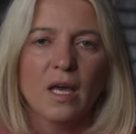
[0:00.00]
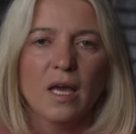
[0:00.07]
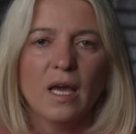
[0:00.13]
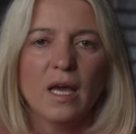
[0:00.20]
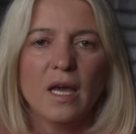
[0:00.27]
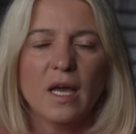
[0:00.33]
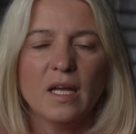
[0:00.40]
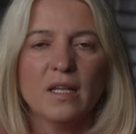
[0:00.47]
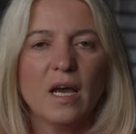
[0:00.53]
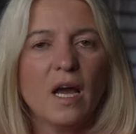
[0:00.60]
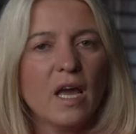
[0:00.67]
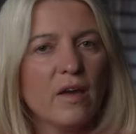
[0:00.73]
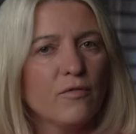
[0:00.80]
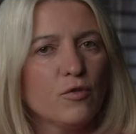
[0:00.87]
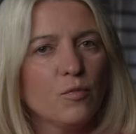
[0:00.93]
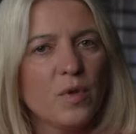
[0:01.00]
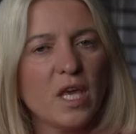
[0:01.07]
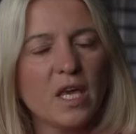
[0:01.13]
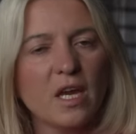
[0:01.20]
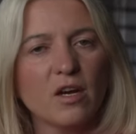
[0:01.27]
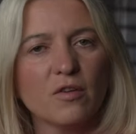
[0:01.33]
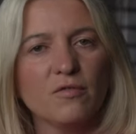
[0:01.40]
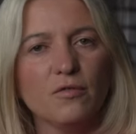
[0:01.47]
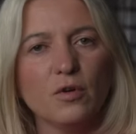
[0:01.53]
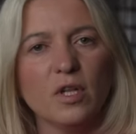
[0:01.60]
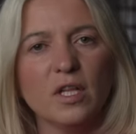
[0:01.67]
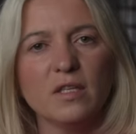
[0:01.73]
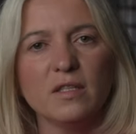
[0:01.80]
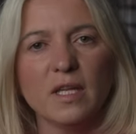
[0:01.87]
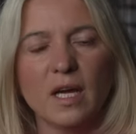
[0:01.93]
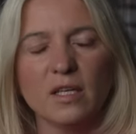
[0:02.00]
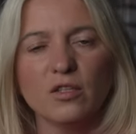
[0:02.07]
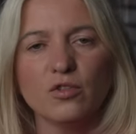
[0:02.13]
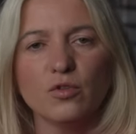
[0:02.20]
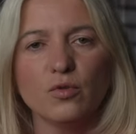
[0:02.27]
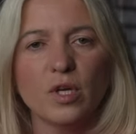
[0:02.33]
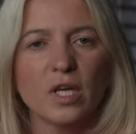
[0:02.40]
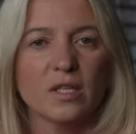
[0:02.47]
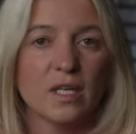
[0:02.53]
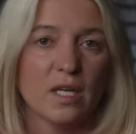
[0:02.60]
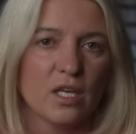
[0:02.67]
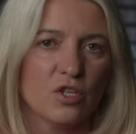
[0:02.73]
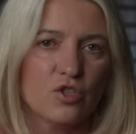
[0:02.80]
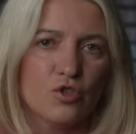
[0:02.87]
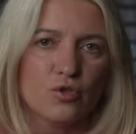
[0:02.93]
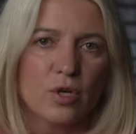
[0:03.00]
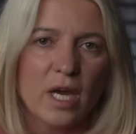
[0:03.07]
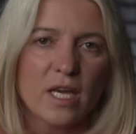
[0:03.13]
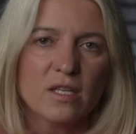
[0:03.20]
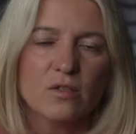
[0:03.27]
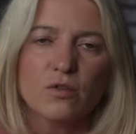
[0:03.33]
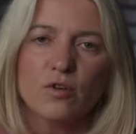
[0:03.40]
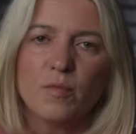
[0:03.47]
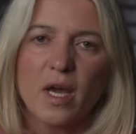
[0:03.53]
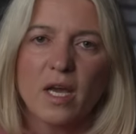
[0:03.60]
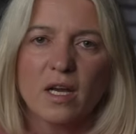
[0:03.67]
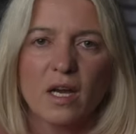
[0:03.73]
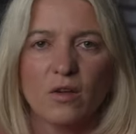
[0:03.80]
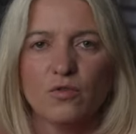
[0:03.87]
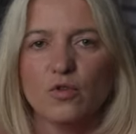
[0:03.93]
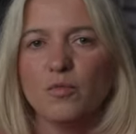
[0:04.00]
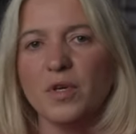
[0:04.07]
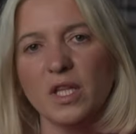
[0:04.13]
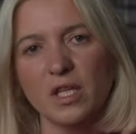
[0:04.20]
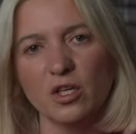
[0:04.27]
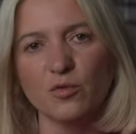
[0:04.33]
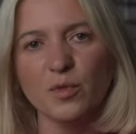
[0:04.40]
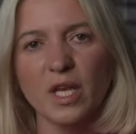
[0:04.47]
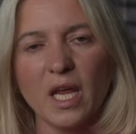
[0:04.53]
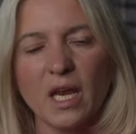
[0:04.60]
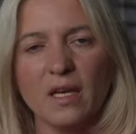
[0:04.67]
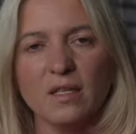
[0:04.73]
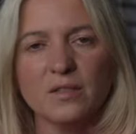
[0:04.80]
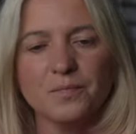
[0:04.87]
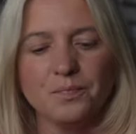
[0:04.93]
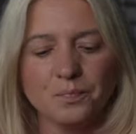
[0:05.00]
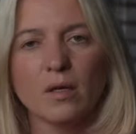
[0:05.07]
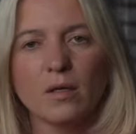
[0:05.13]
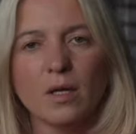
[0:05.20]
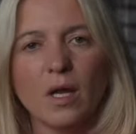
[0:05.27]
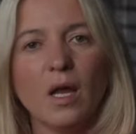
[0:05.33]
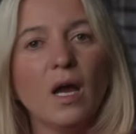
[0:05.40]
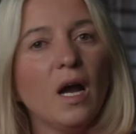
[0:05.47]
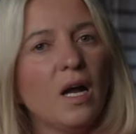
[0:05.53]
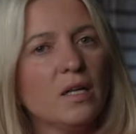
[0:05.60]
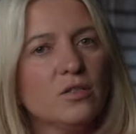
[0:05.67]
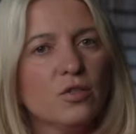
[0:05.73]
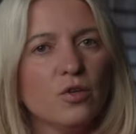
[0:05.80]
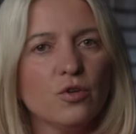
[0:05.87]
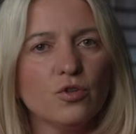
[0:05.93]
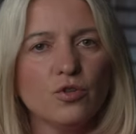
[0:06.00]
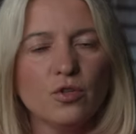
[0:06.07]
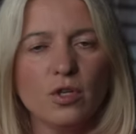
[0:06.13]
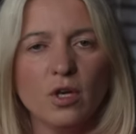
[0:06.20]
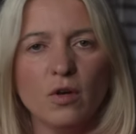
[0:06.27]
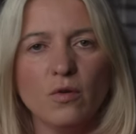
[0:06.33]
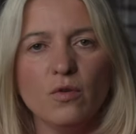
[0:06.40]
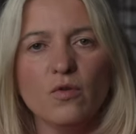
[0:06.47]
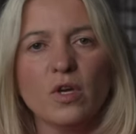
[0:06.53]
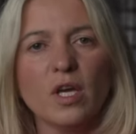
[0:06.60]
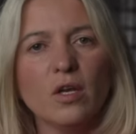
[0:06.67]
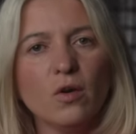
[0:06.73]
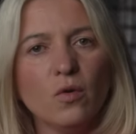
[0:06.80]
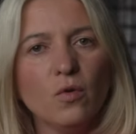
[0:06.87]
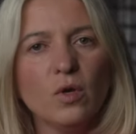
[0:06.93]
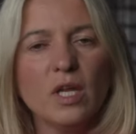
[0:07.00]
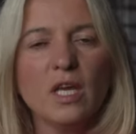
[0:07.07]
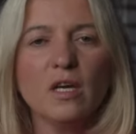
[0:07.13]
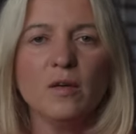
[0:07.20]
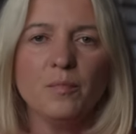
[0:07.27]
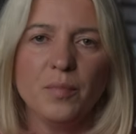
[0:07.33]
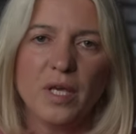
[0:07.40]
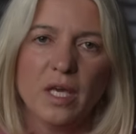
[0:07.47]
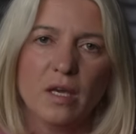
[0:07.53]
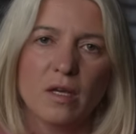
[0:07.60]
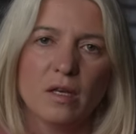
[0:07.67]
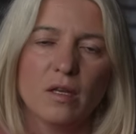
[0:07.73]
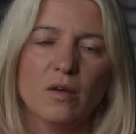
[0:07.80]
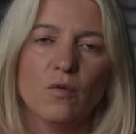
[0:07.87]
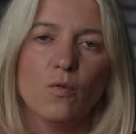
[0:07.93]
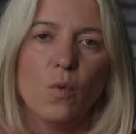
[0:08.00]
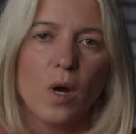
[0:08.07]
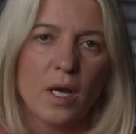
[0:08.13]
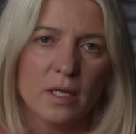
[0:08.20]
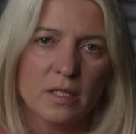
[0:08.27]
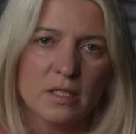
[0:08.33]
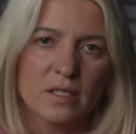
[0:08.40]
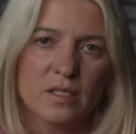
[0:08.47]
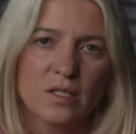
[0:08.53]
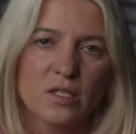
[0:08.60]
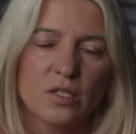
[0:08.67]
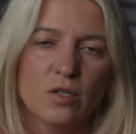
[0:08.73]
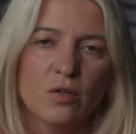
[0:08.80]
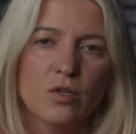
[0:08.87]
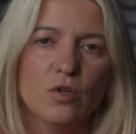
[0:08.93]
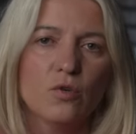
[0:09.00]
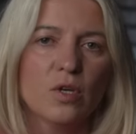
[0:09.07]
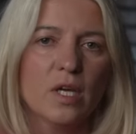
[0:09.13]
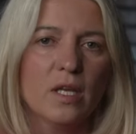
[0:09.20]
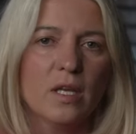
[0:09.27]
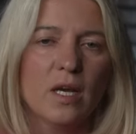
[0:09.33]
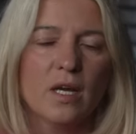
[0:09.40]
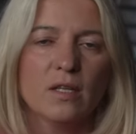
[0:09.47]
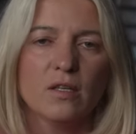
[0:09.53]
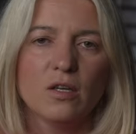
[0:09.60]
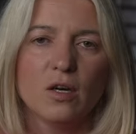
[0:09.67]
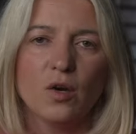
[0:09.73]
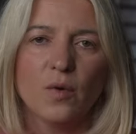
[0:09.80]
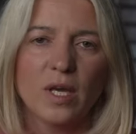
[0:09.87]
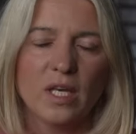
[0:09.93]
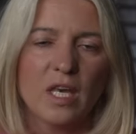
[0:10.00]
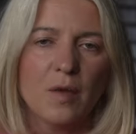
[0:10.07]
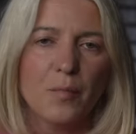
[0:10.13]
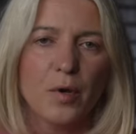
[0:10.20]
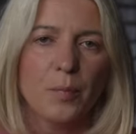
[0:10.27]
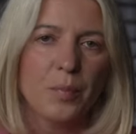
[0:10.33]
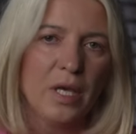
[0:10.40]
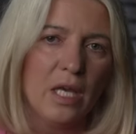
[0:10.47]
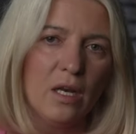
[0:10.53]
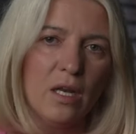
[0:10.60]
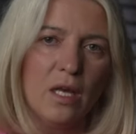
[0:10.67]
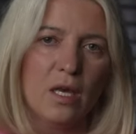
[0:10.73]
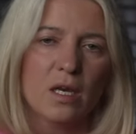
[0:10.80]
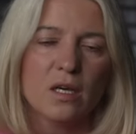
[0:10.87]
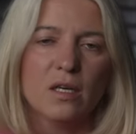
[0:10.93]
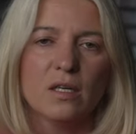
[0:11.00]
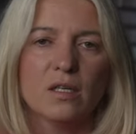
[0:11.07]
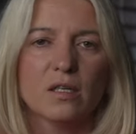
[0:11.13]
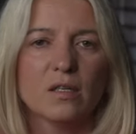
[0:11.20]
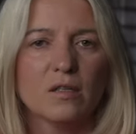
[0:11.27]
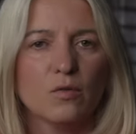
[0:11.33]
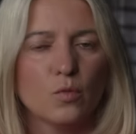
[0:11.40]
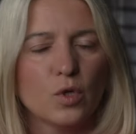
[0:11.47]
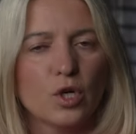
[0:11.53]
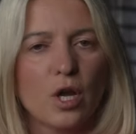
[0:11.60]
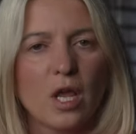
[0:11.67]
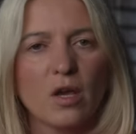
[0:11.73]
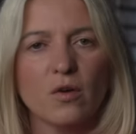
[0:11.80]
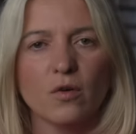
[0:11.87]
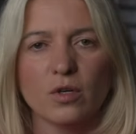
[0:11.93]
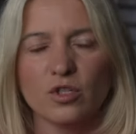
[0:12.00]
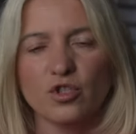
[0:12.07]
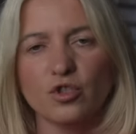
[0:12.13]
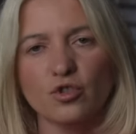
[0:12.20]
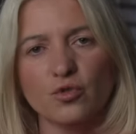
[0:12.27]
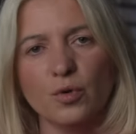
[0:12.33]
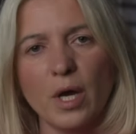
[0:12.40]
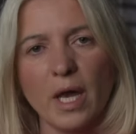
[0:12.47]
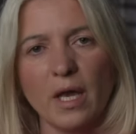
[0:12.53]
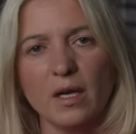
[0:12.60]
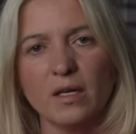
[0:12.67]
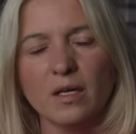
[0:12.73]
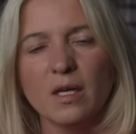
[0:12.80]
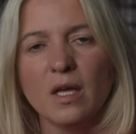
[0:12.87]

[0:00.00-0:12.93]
and I have to be careful not to get any strikes or my account will be terminated. Also, you should know you can only appeal once, so you cannot go and keep appealing a warning or a strike.